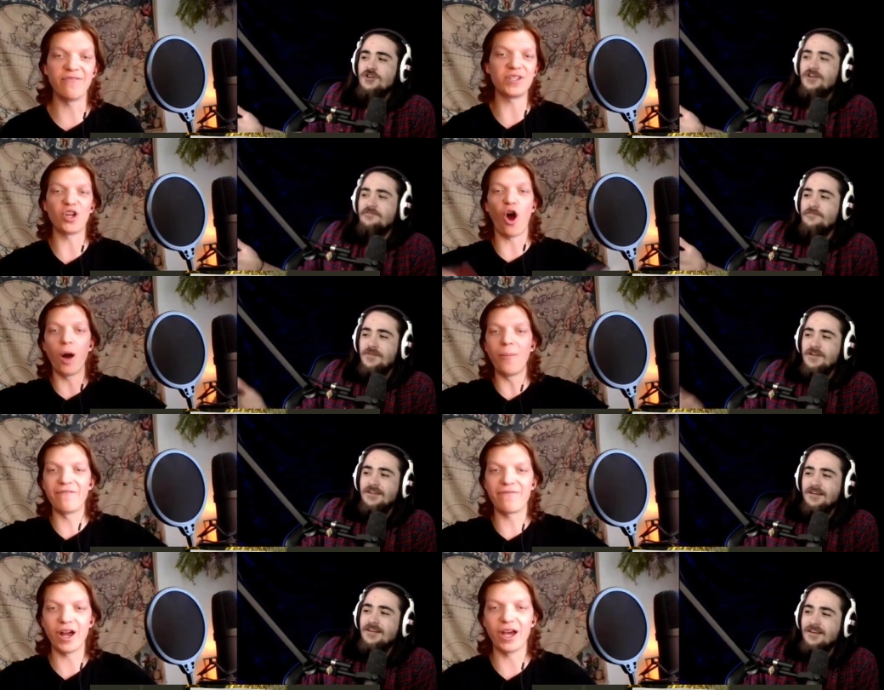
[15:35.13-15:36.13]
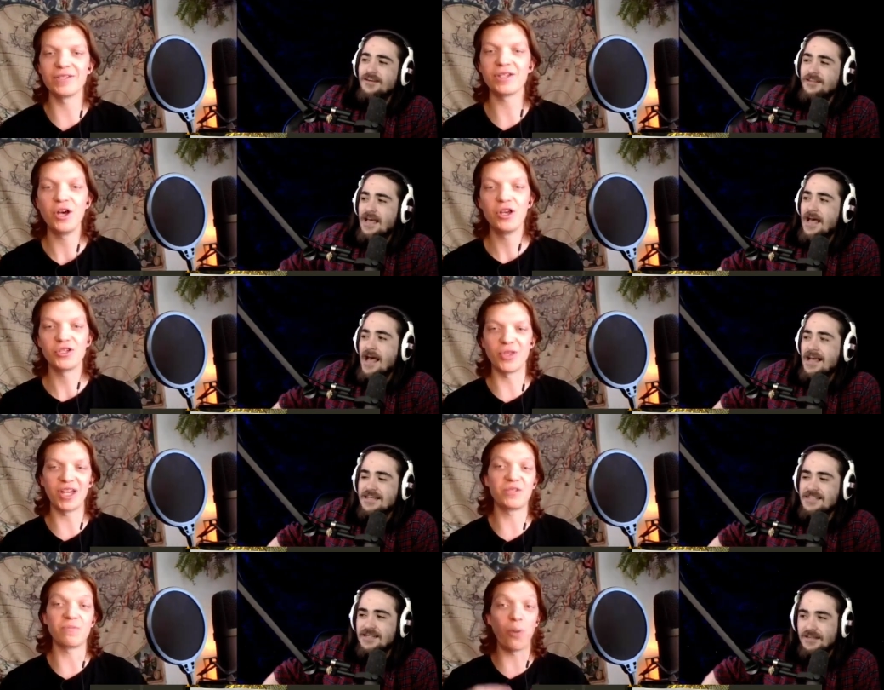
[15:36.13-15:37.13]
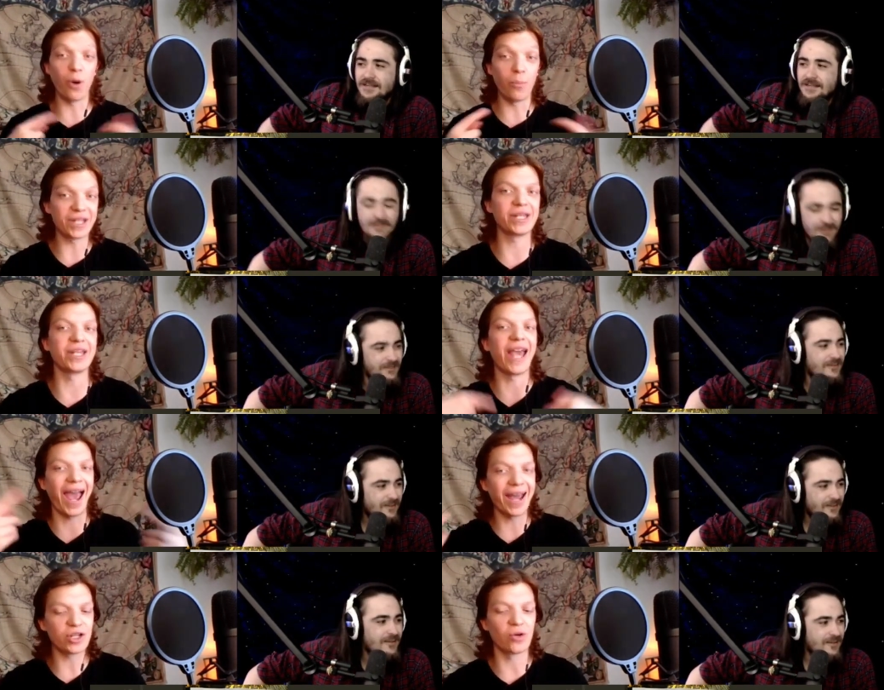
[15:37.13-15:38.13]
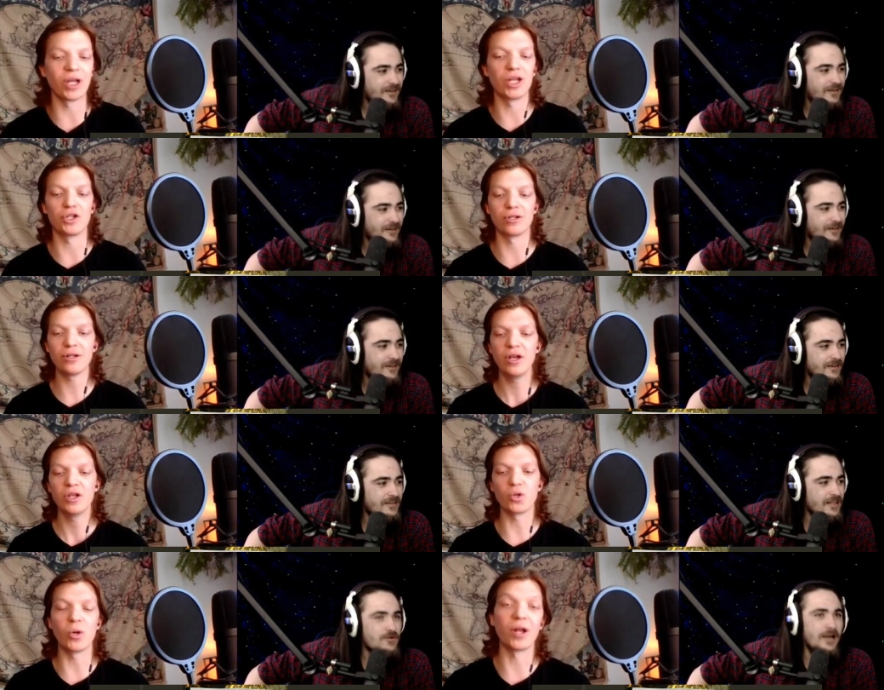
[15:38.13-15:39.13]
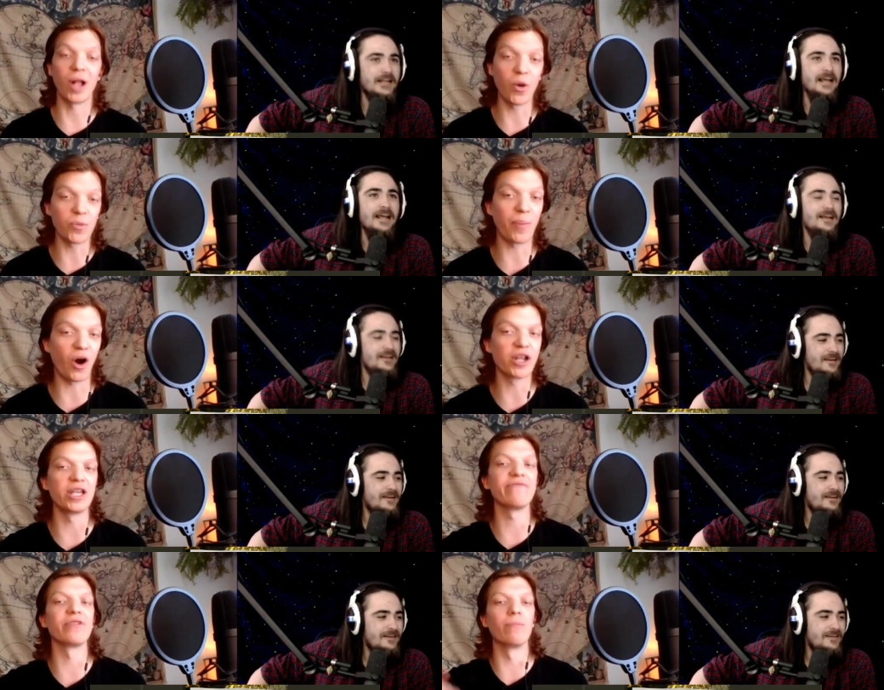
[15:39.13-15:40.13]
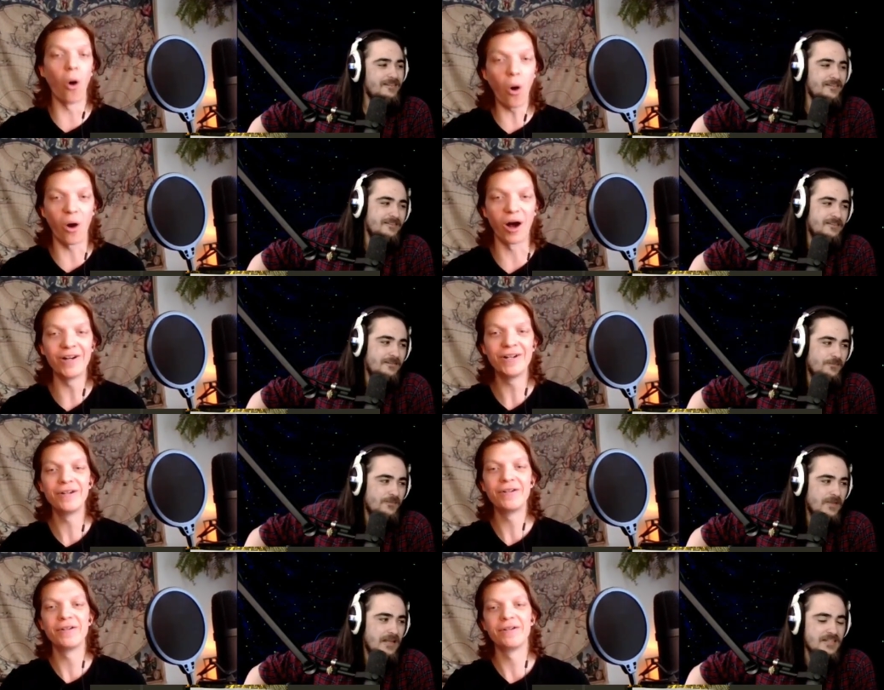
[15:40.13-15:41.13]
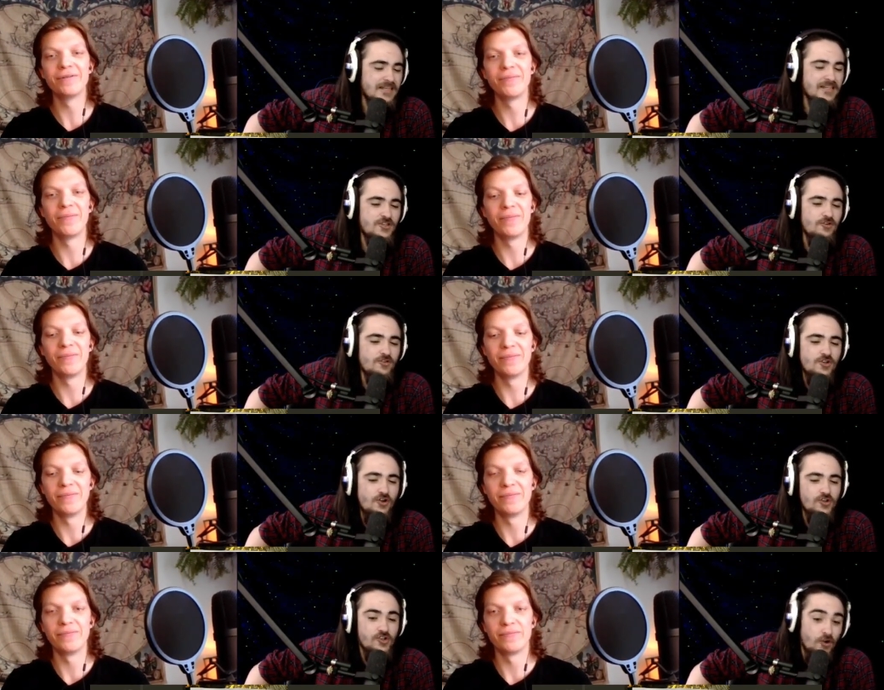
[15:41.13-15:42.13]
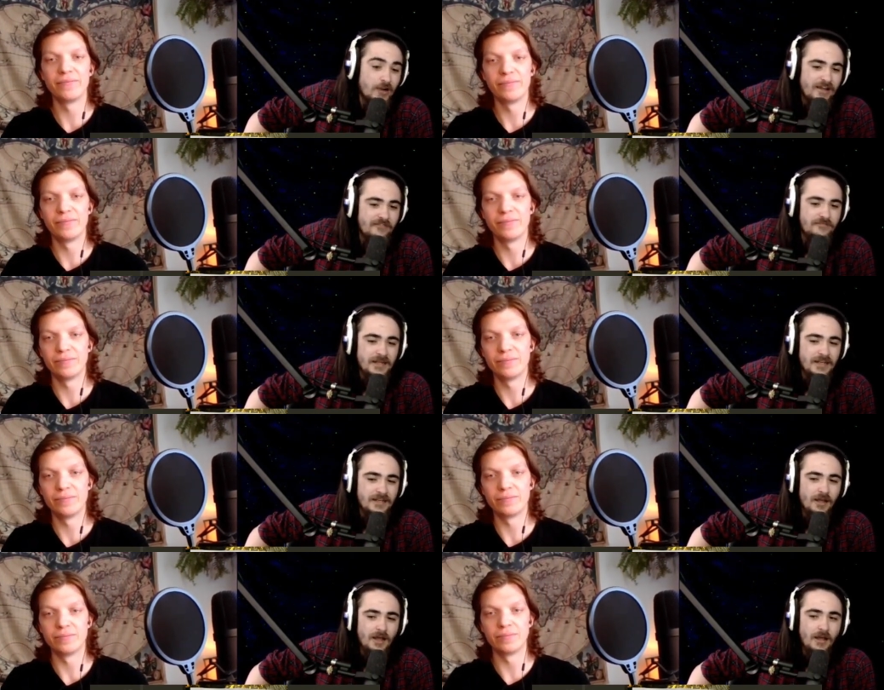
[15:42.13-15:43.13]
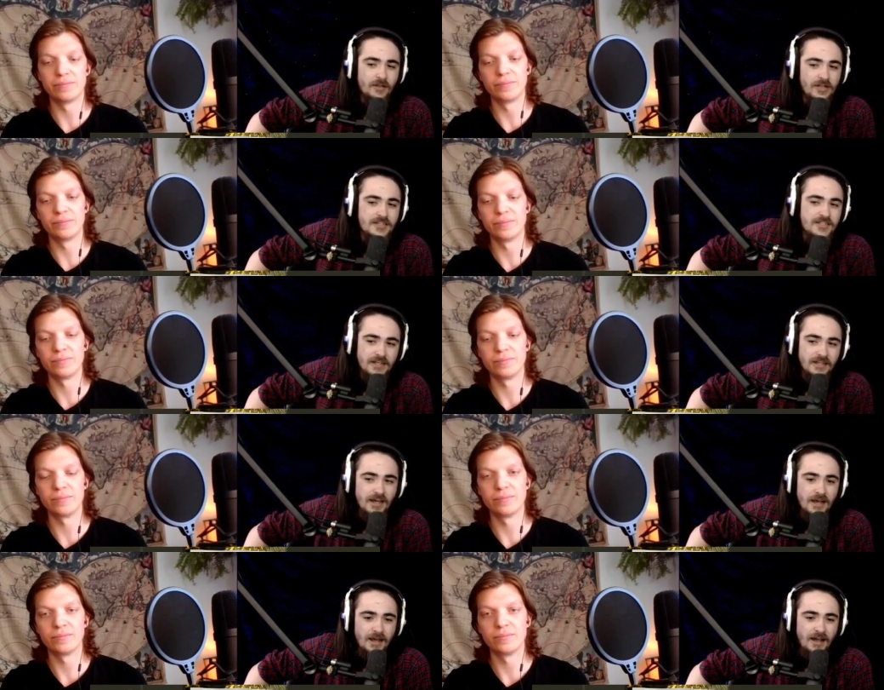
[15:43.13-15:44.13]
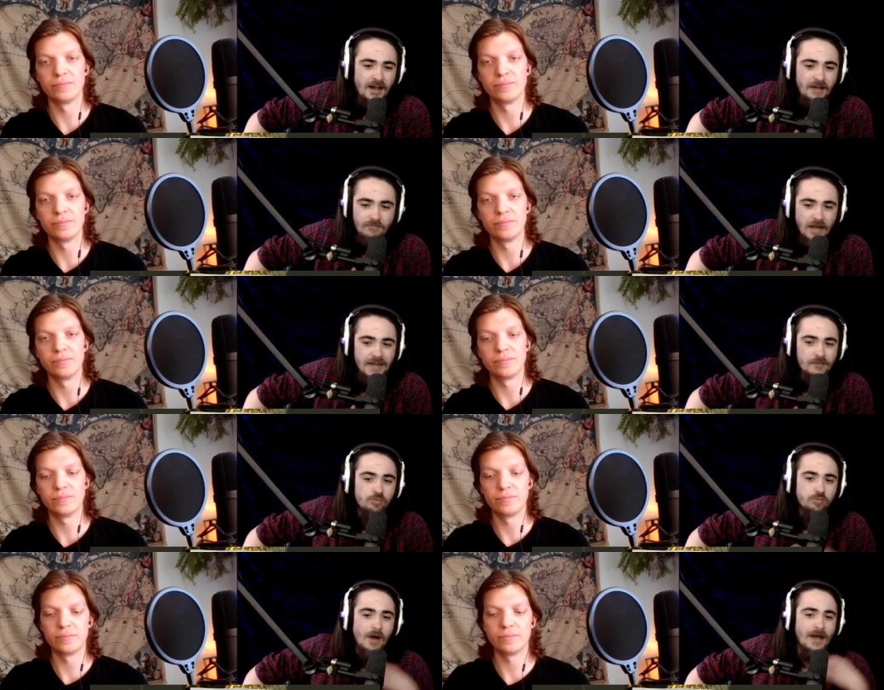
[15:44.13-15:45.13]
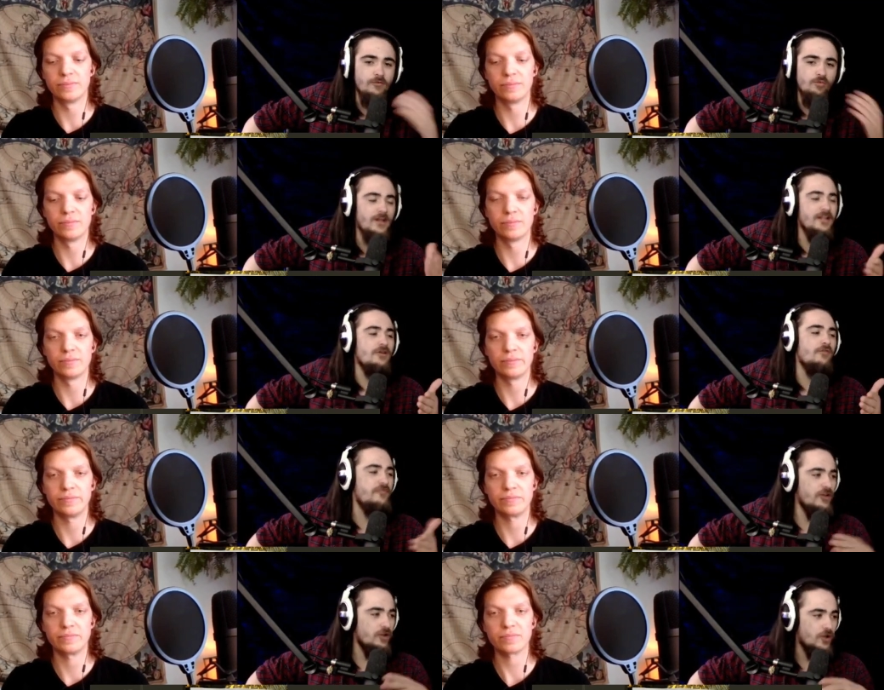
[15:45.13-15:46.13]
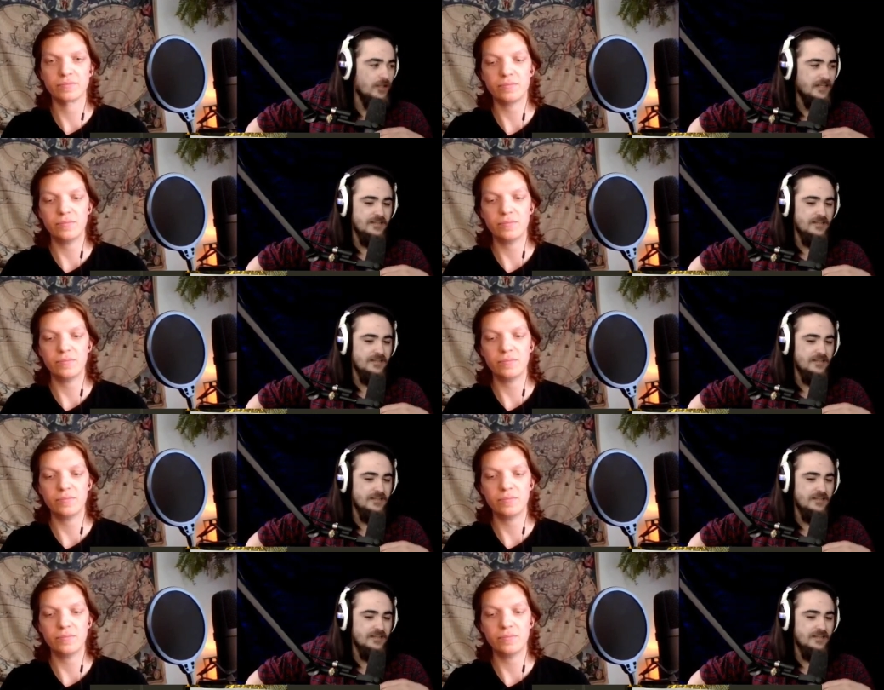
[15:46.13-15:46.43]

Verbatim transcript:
Speaker 1: and give it to all my friends. Yeah, his so that's publicity and donation. That's right. So it'll help the party even more.
Speaker 2: His excuse should have been, uh, "Listen, uh, I I really don't feel good